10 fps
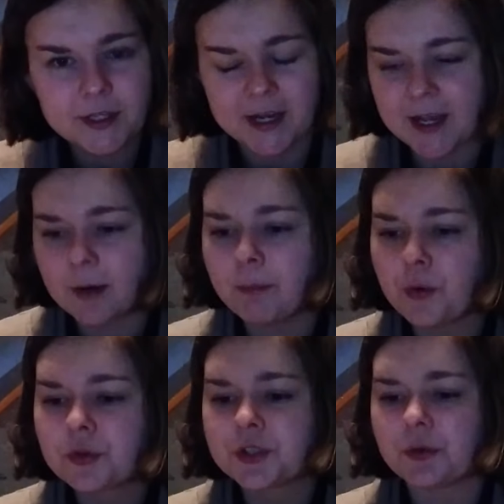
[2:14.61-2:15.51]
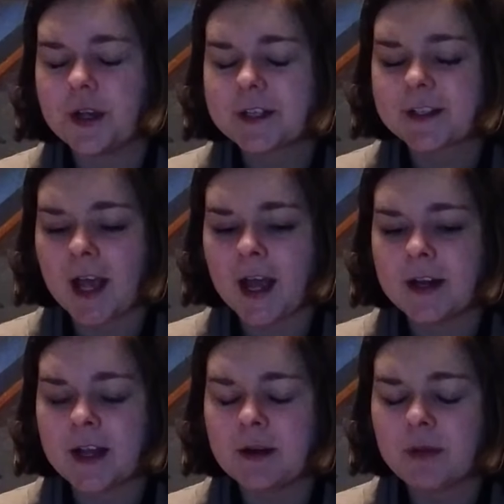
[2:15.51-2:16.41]
Again, a bold choice.
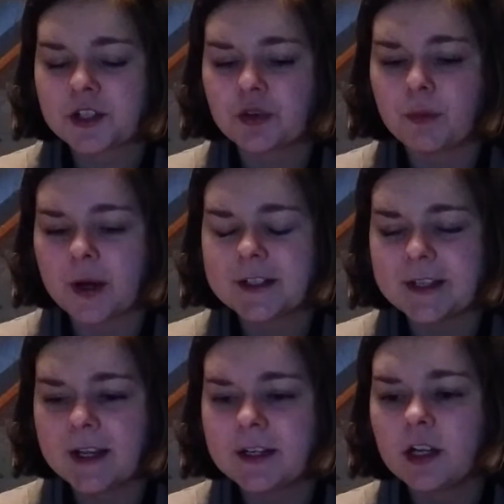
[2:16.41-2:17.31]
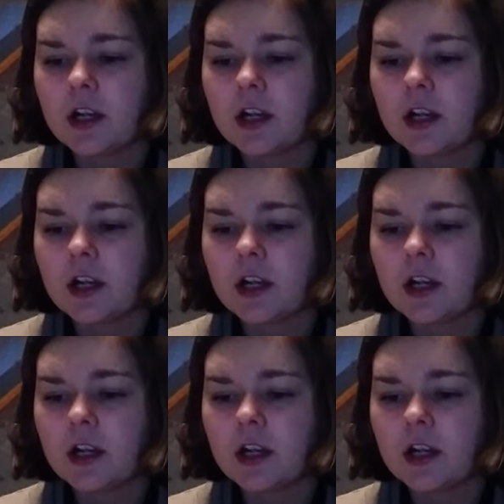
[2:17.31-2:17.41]
And in measure 110,